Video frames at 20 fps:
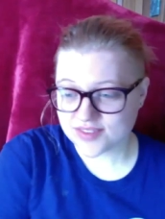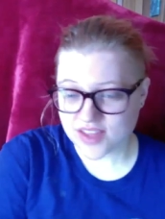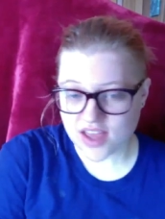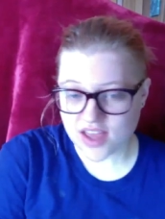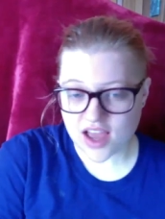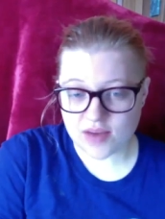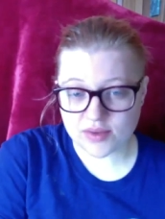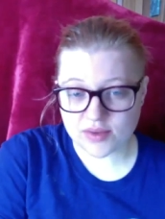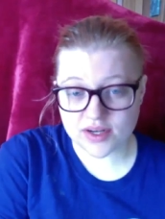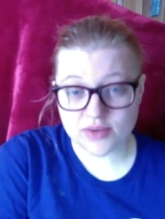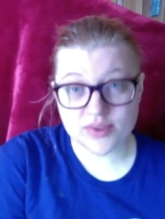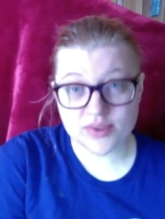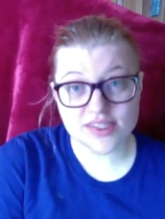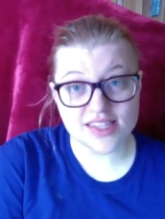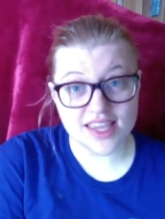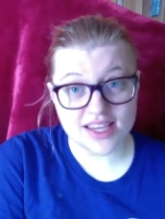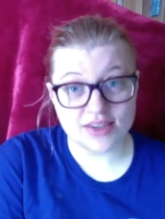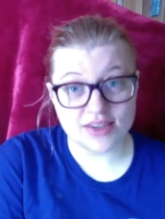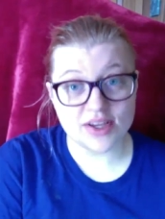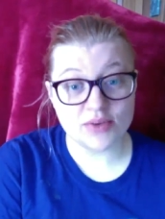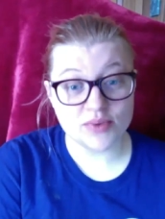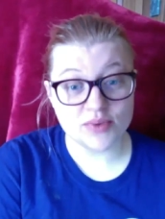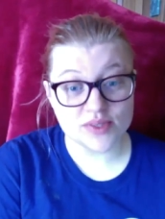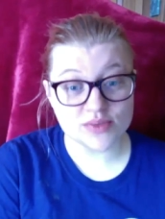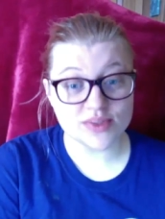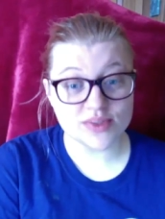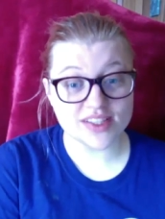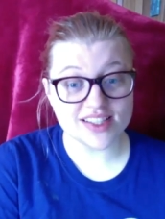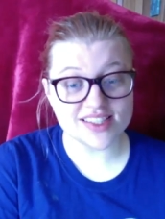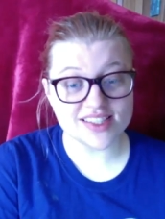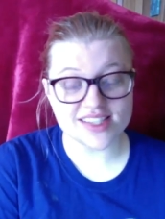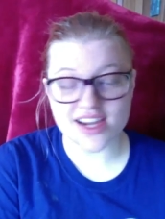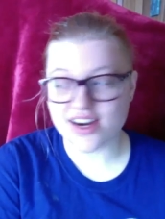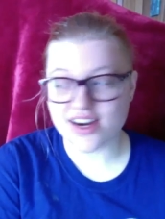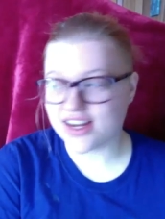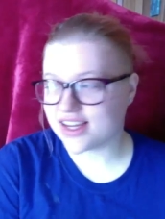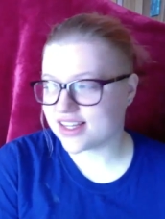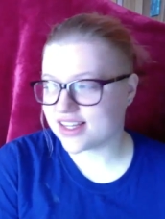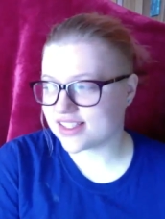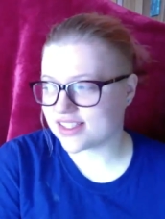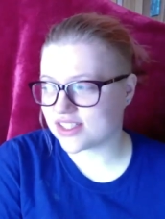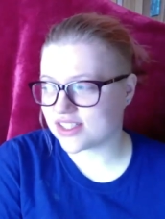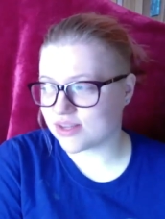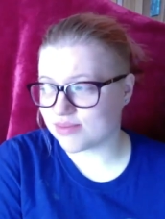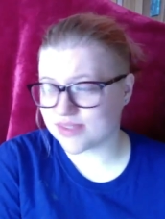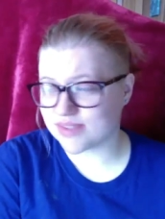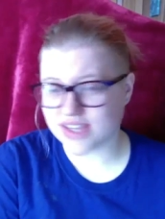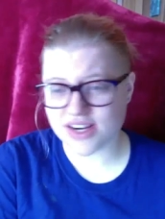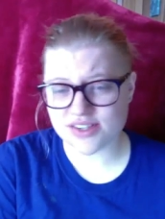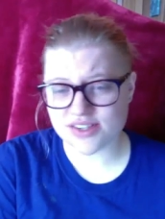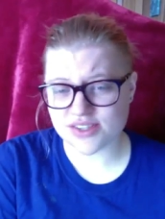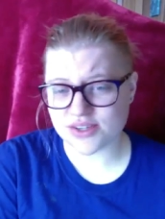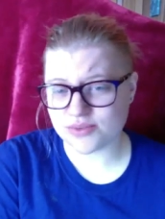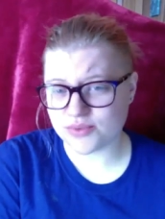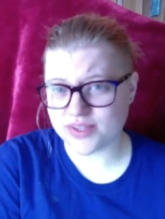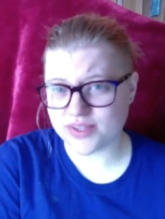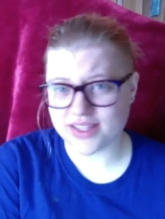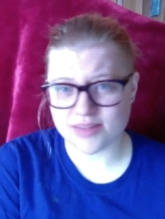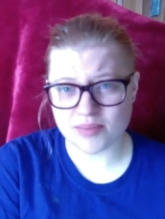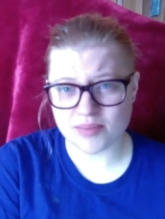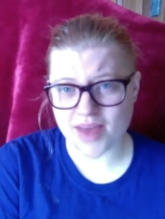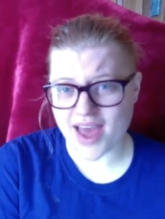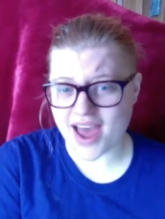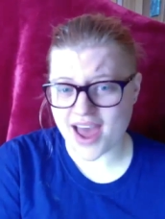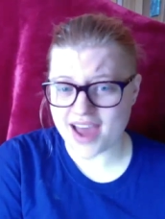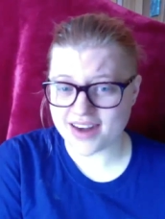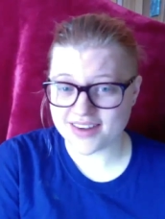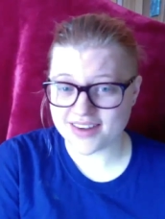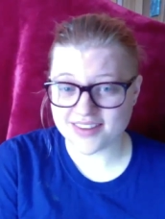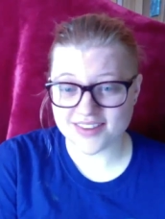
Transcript: What it was like, it was really scary because jump scares are really bad.